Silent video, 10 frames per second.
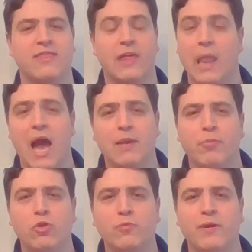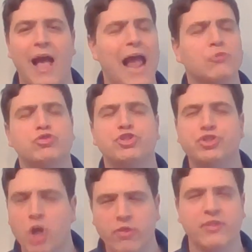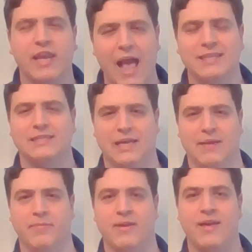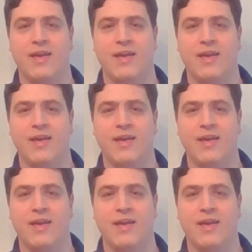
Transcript: The light bulb outshone the gas lamp.